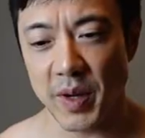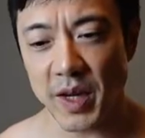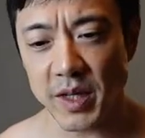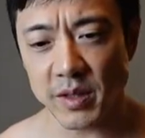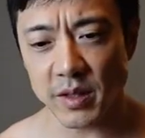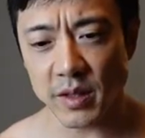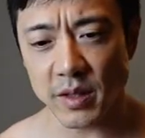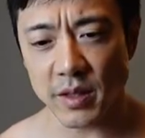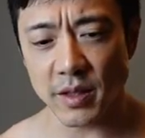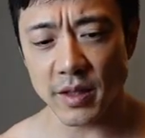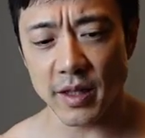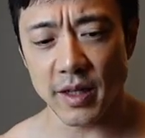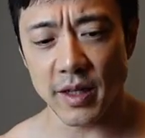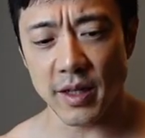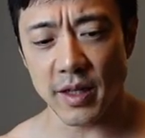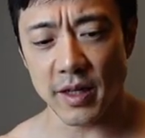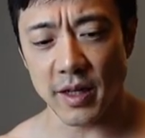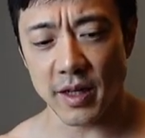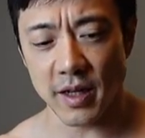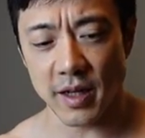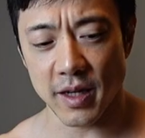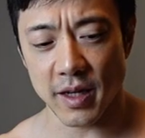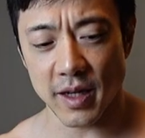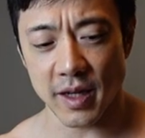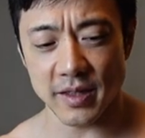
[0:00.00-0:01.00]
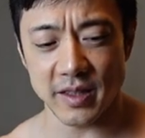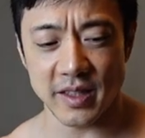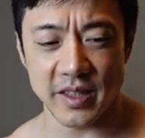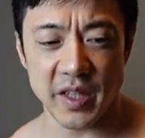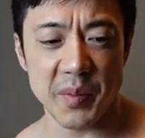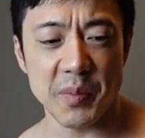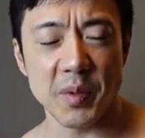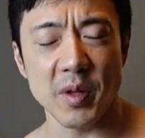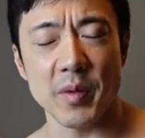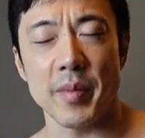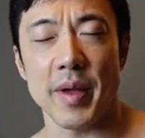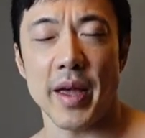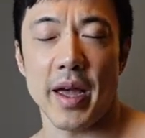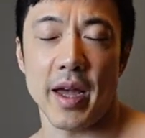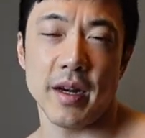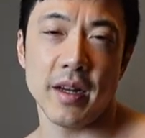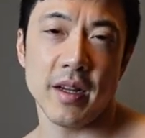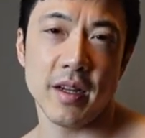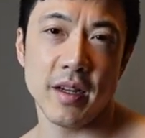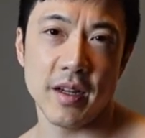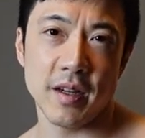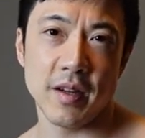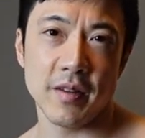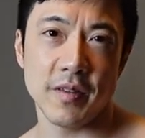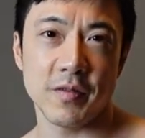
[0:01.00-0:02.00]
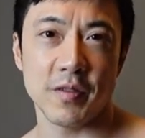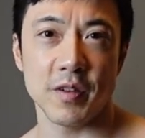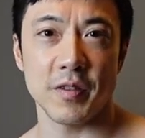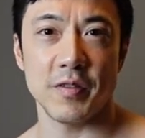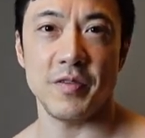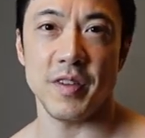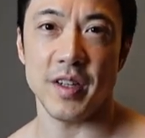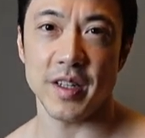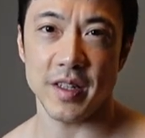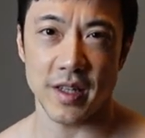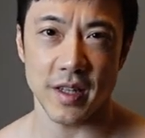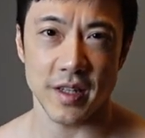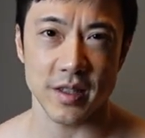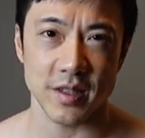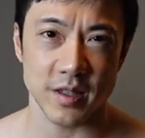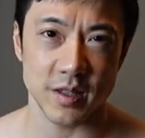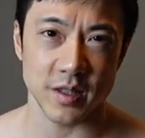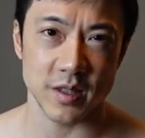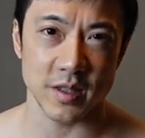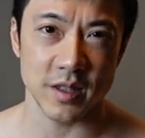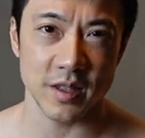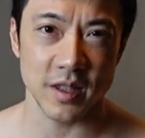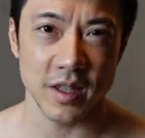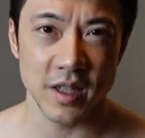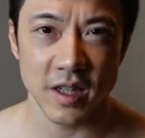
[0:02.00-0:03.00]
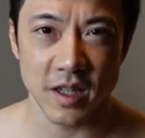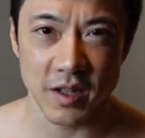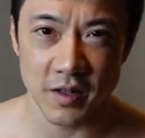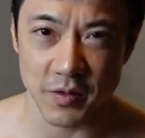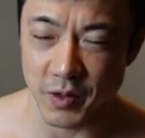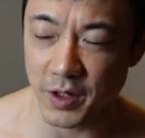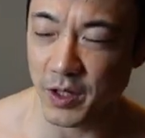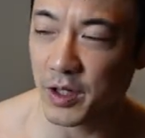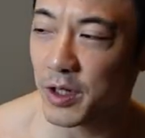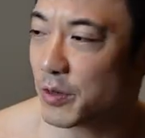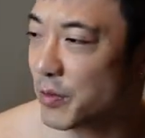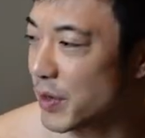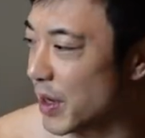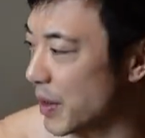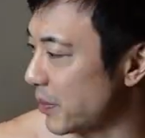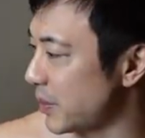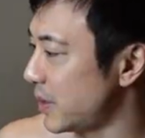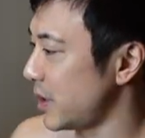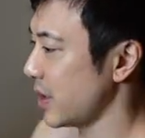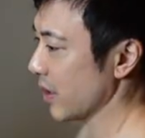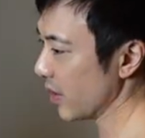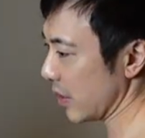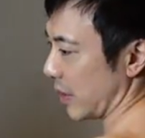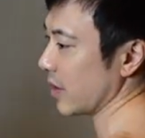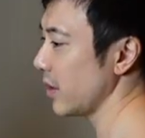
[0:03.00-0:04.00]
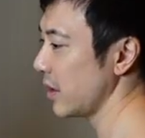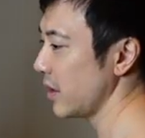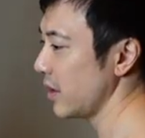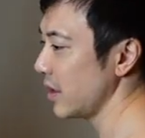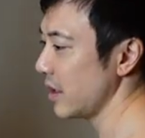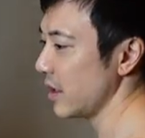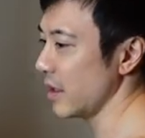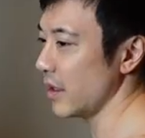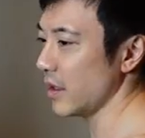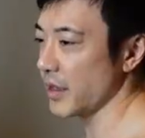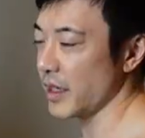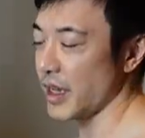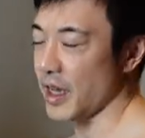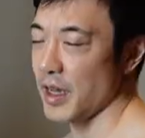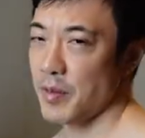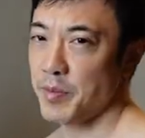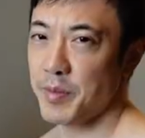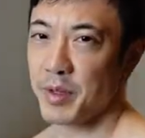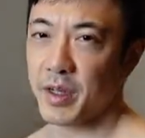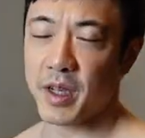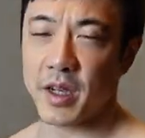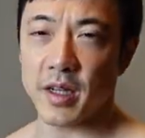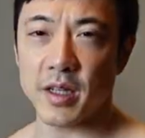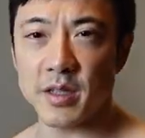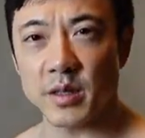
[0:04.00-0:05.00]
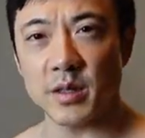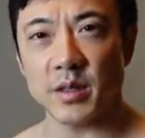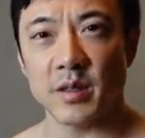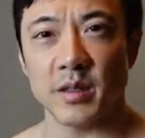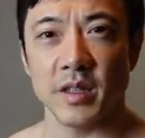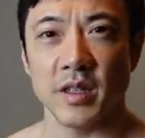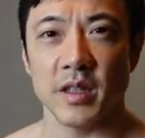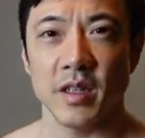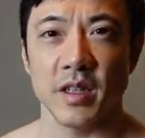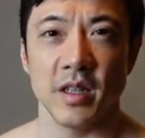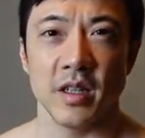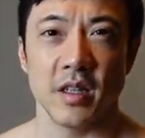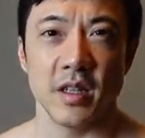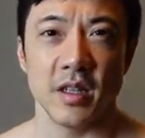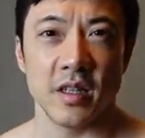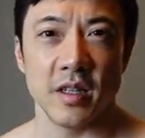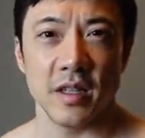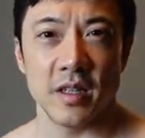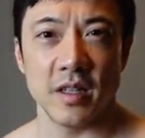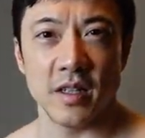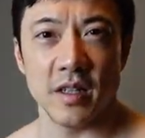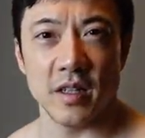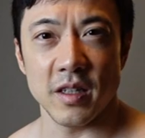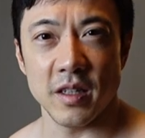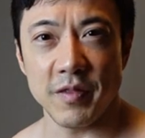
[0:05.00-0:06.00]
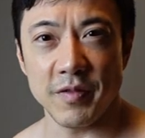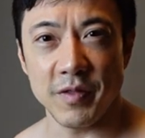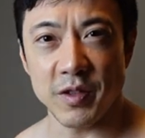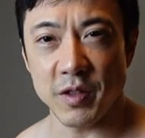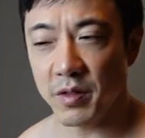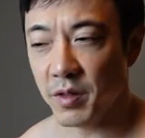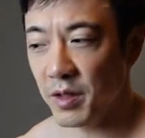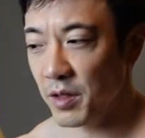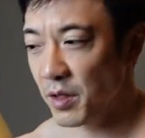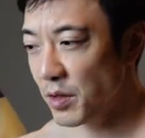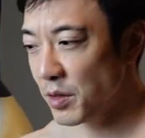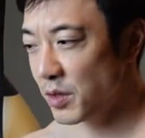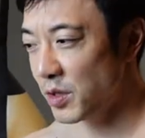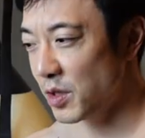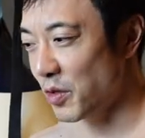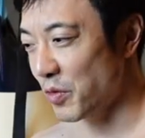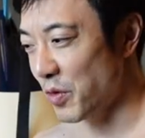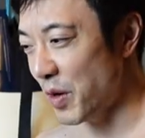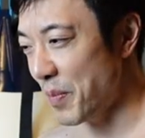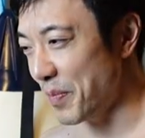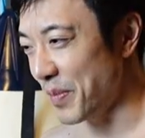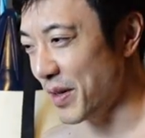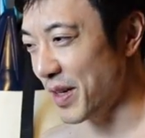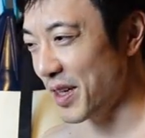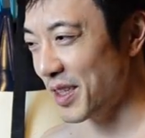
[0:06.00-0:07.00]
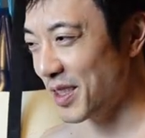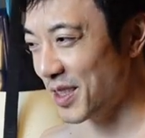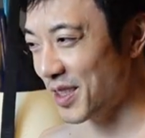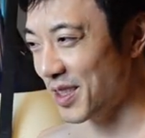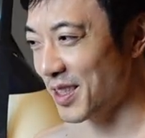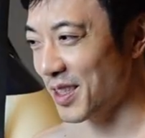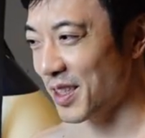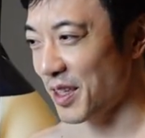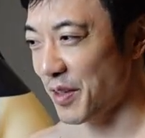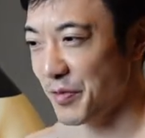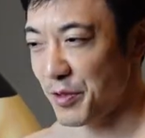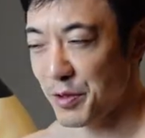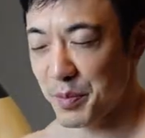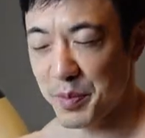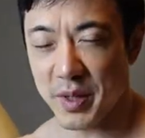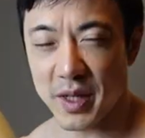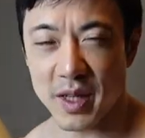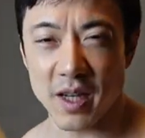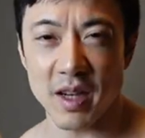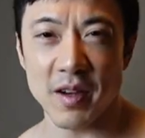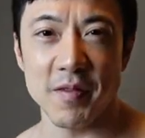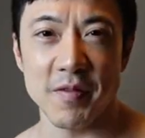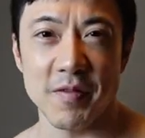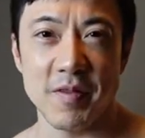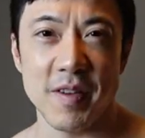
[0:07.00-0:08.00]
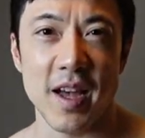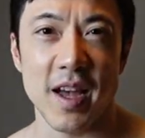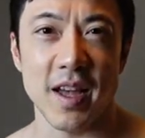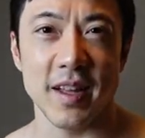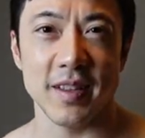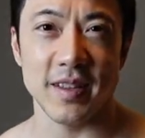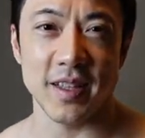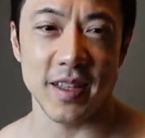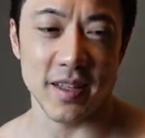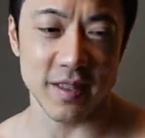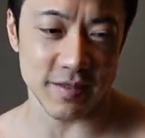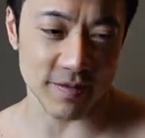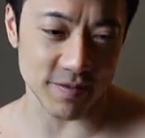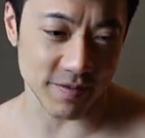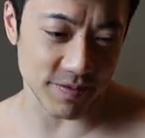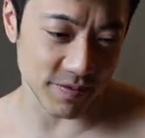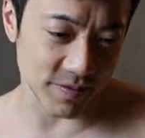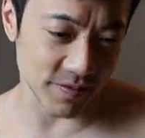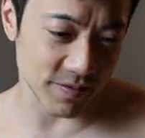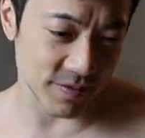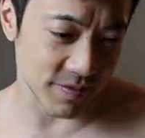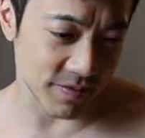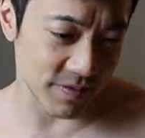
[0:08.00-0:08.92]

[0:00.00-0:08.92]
basically a diplomat for fitness when you're ripped, okay? Because if you lose your rippedness, if you become fat, then